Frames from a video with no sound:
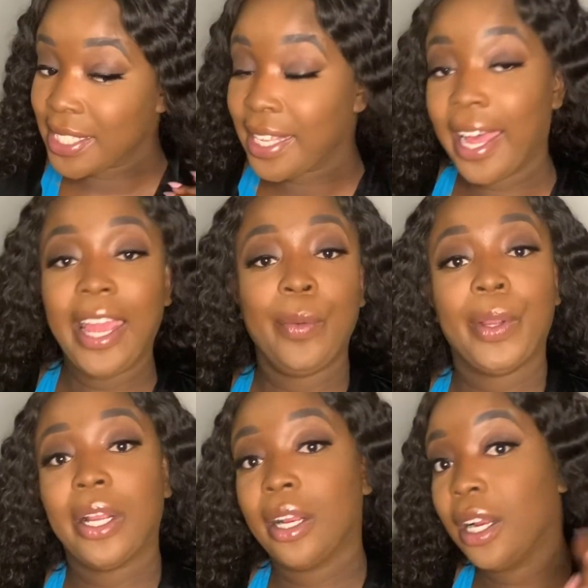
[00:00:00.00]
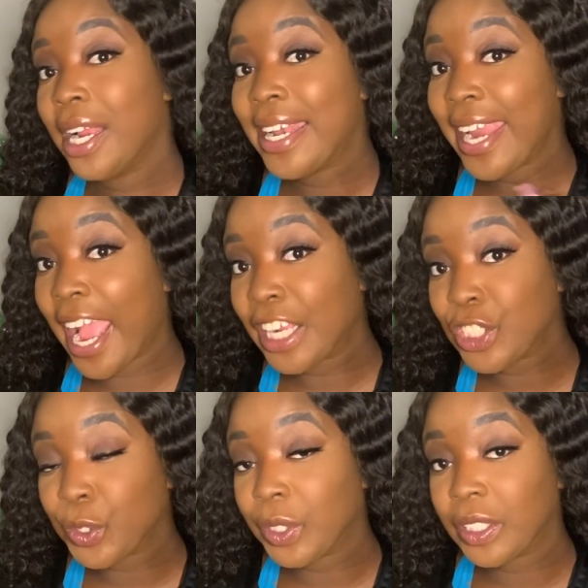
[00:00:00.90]
side, we're
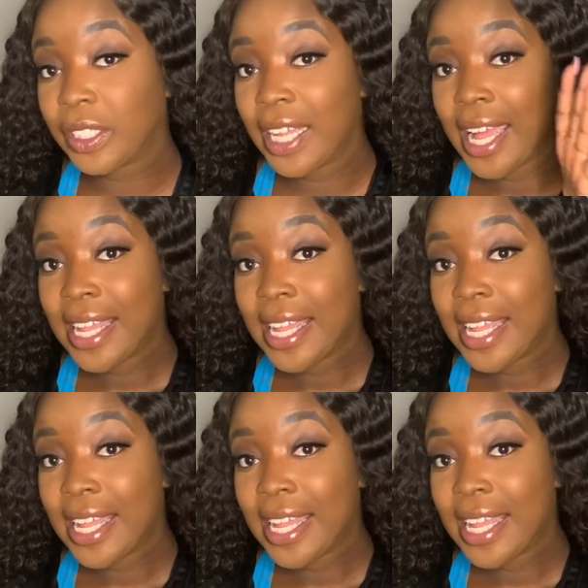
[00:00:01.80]
natural,